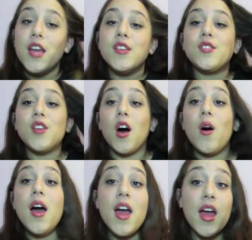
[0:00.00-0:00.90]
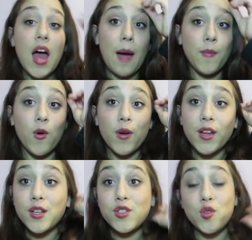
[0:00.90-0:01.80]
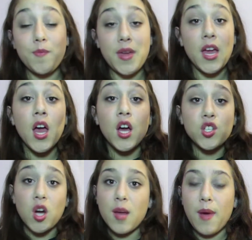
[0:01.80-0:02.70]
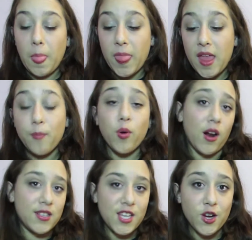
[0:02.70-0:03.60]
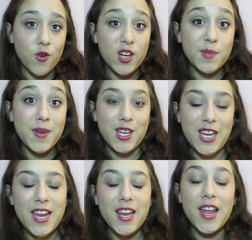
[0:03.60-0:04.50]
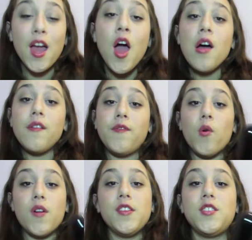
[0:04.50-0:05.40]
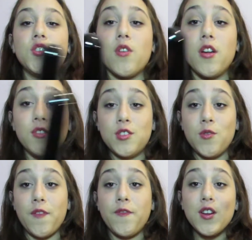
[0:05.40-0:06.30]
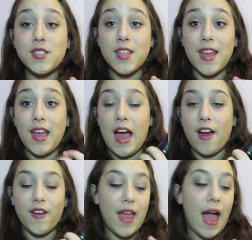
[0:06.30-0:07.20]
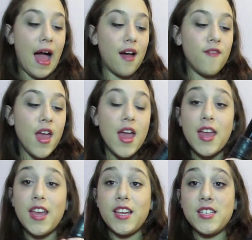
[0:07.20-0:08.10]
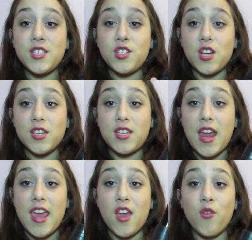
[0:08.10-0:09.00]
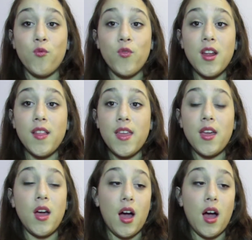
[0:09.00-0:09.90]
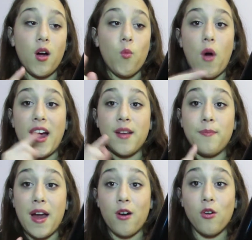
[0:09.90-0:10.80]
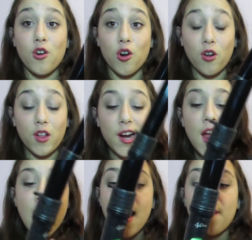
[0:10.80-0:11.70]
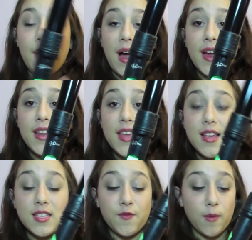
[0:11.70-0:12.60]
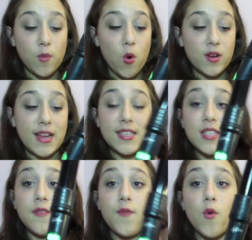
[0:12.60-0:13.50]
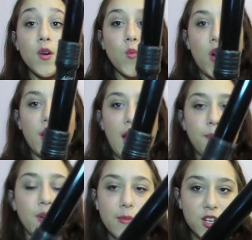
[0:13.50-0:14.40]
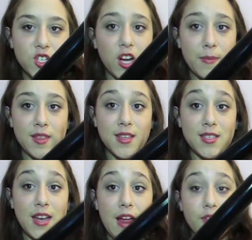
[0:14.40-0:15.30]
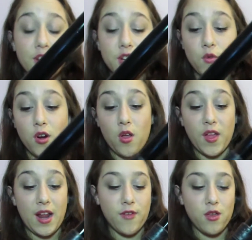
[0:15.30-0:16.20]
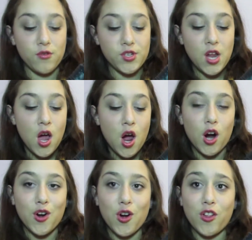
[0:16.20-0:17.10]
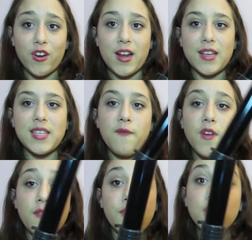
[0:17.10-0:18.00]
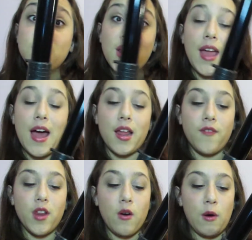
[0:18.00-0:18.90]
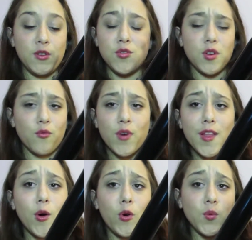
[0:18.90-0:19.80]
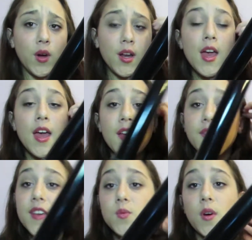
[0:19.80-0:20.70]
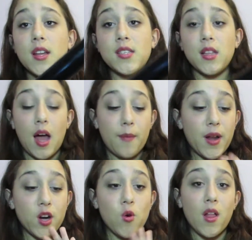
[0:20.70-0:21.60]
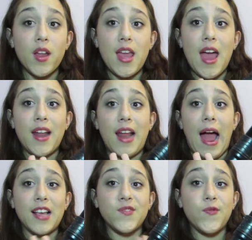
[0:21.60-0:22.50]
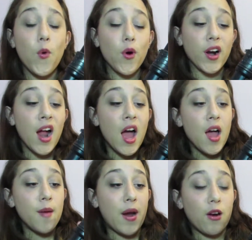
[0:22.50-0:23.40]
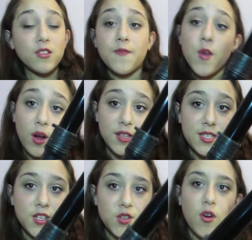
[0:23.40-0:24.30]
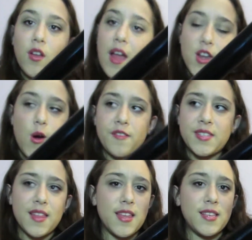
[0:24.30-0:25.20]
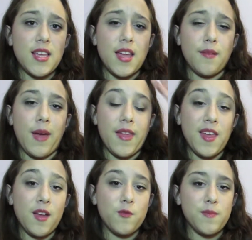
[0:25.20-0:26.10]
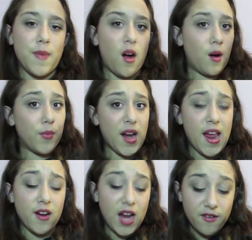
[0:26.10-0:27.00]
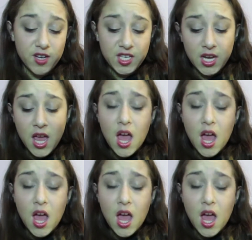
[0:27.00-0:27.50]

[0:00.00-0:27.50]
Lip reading: So I'm going to be talking about the products that you're going to be needing for this tutorial. So the first thing I already have is just a really wide barrel curler. Mine is from Cortex. It's a 4-in-1. I pretty much talk about this in every tutorial that I've used a curler in, except for the first Stana Katic video. I was using a really old one. This one is a lot better quality, and it has 4 barrels. If you want to see a tutorial, I know I've said this in I think it was my ombre hair care routine.